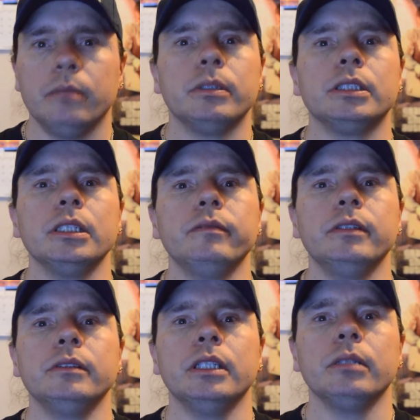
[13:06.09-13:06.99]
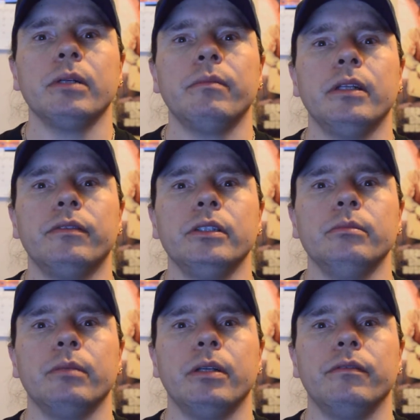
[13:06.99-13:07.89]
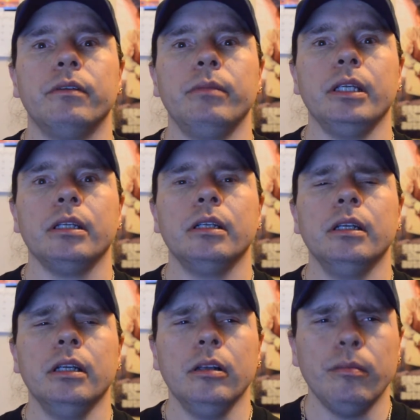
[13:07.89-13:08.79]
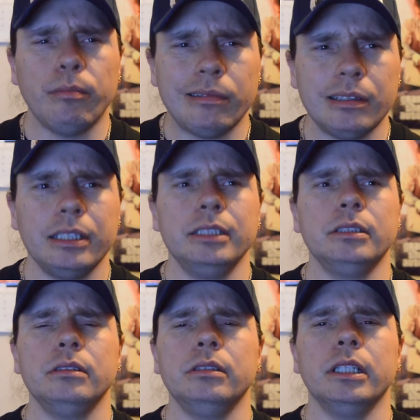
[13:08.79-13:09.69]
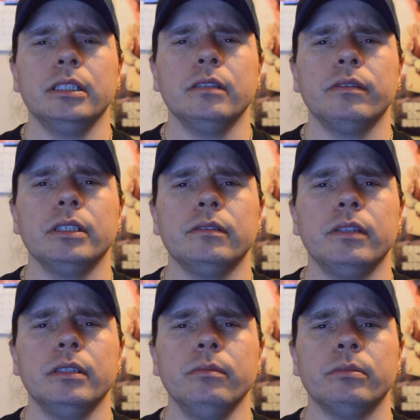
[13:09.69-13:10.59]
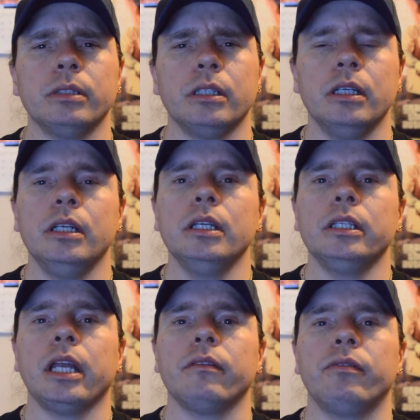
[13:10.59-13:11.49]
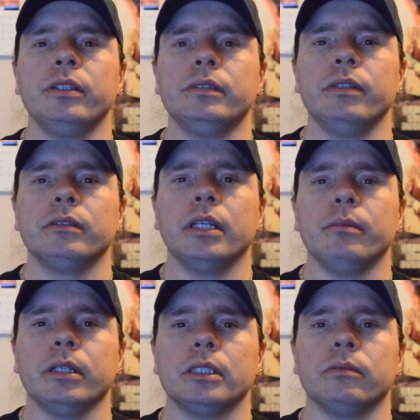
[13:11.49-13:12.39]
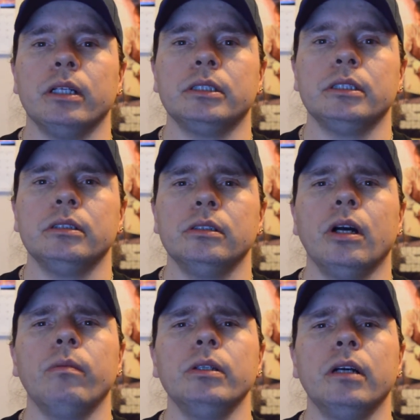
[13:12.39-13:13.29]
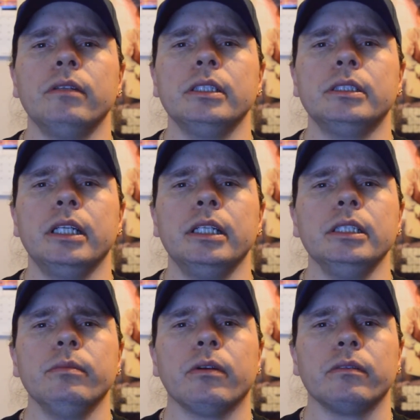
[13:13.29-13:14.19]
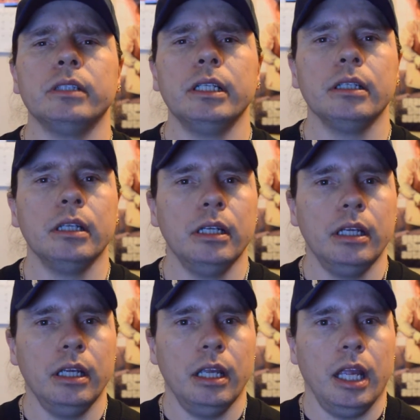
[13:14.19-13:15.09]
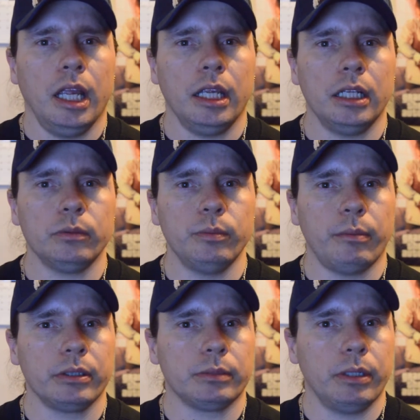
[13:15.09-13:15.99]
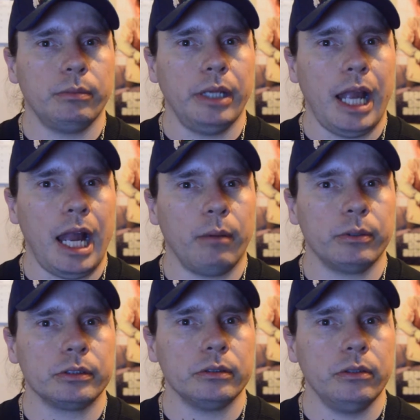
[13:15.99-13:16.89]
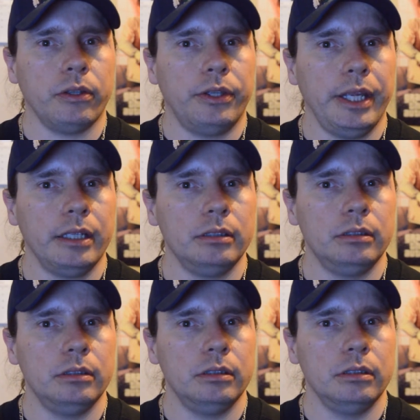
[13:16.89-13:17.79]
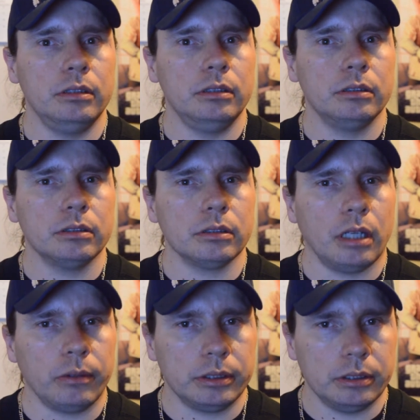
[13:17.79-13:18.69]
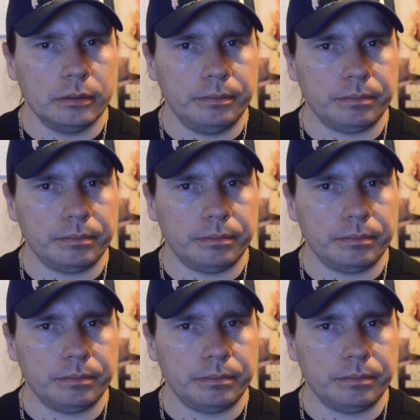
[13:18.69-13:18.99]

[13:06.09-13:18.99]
Share this video on the channel. Might benefit you, might benefit me. Please do tell your friends and family about me. Thank you for viewing this video, time you guys watched it. Hope you all have a nice day, tomorrow night. And remember, it's better to be Aboriginal than original.